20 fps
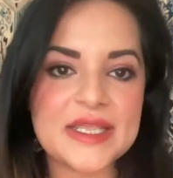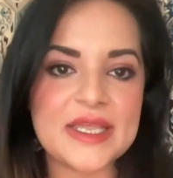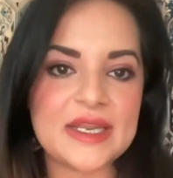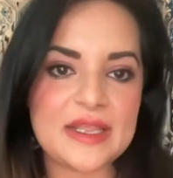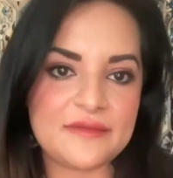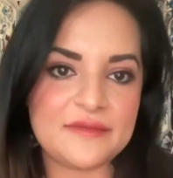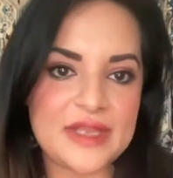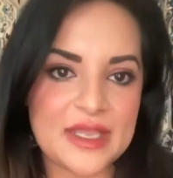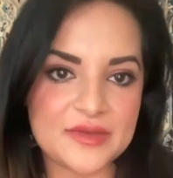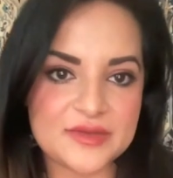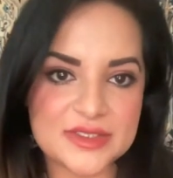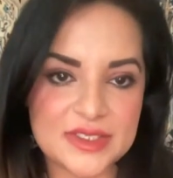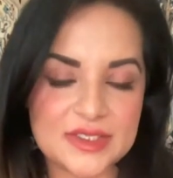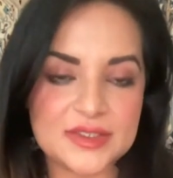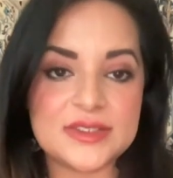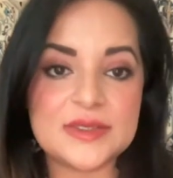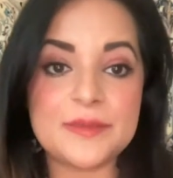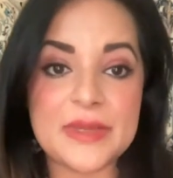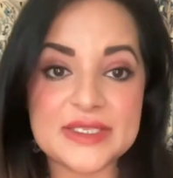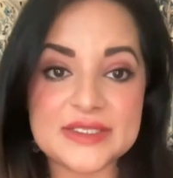and have now said
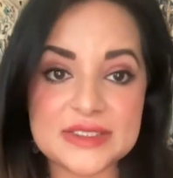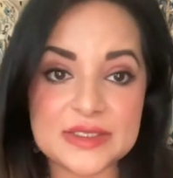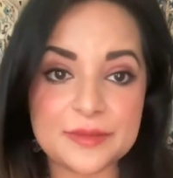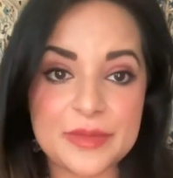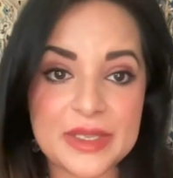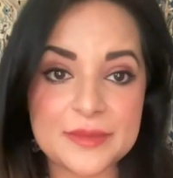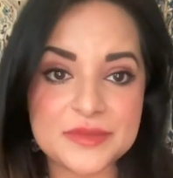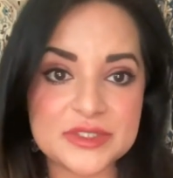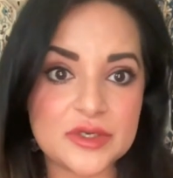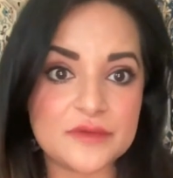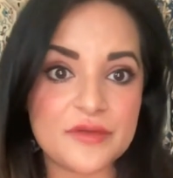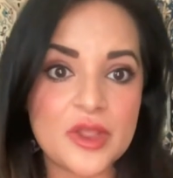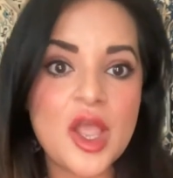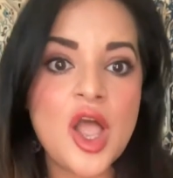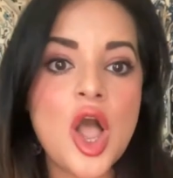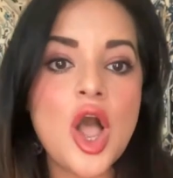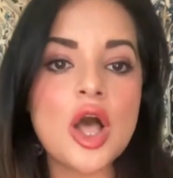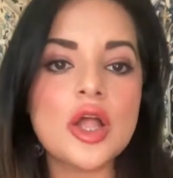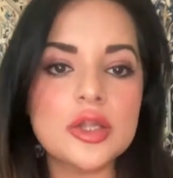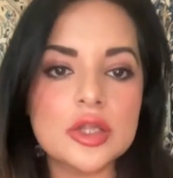domestic PEPs are
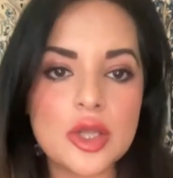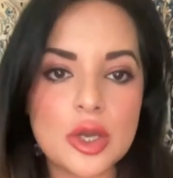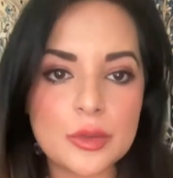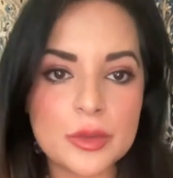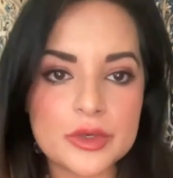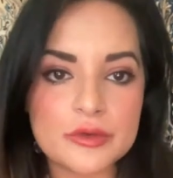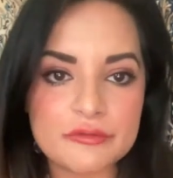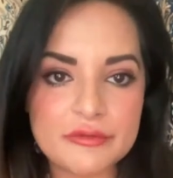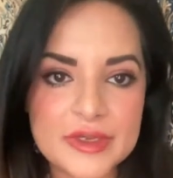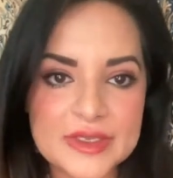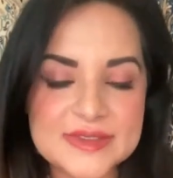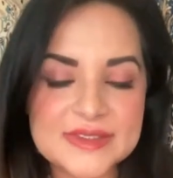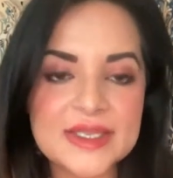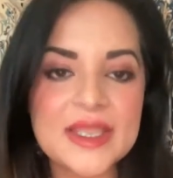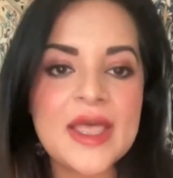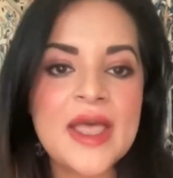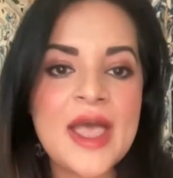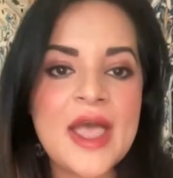a lower risk.